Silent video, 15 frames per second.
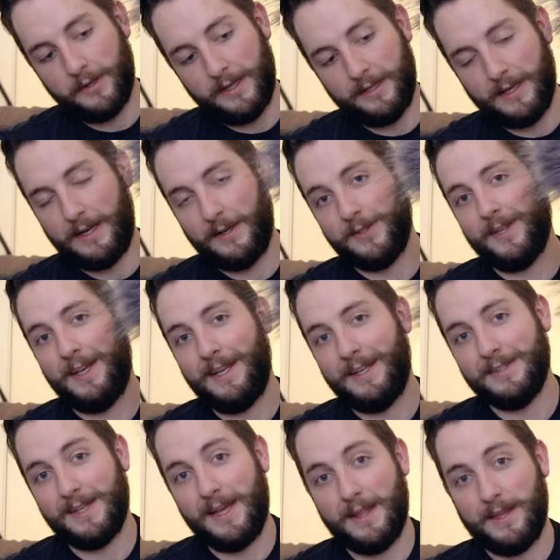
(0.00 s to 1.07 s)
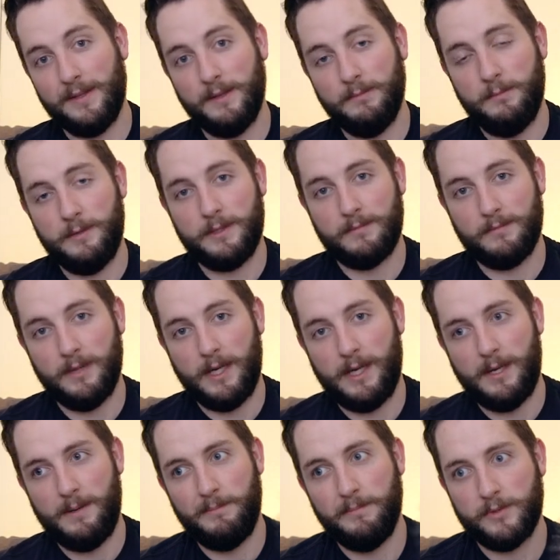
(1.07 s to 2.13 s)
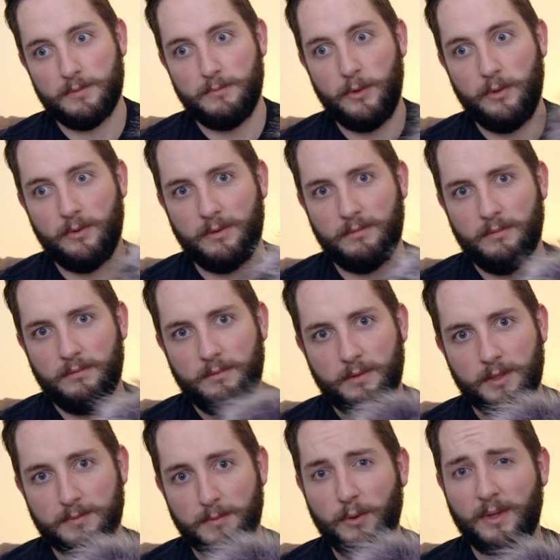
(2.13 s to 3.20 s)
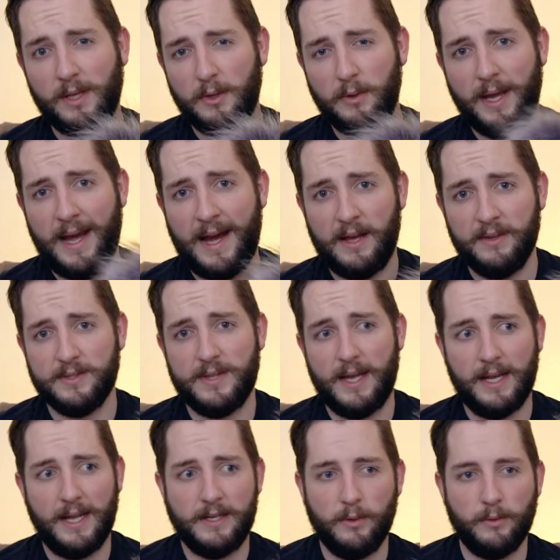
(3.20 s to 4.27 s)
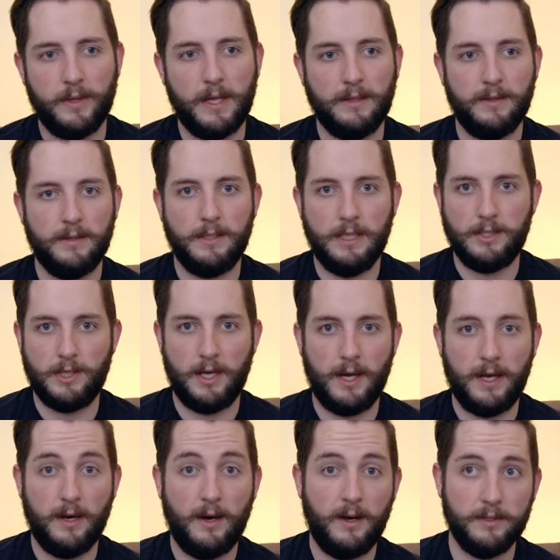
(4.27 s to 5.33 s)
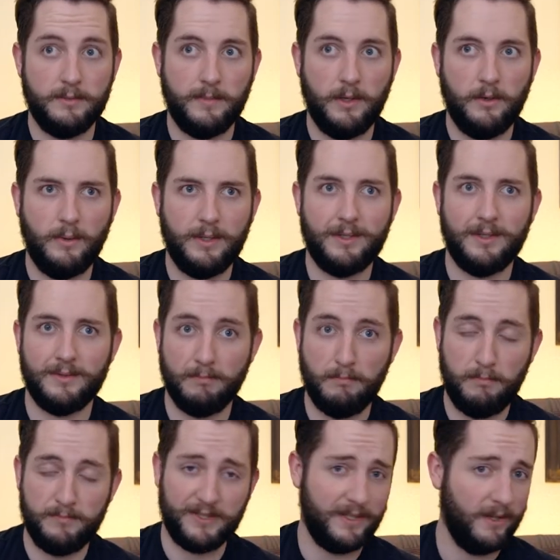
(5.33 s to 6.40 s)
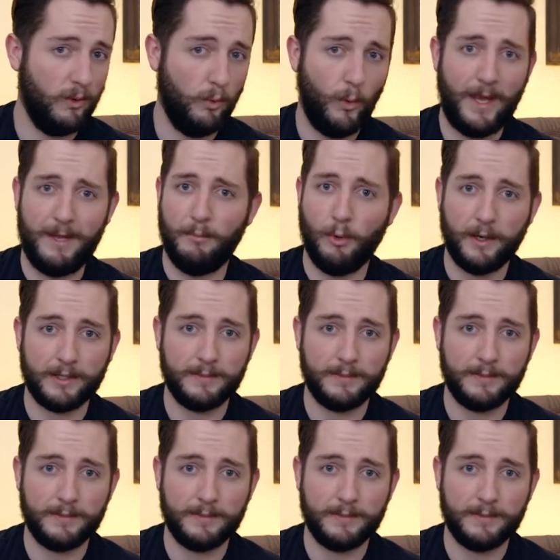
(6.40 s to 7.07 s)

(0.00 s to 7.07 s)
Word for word: thing that I was saying is that the um, smooth the Smooth Q has that I don't think the DJI Osmo, which is still way more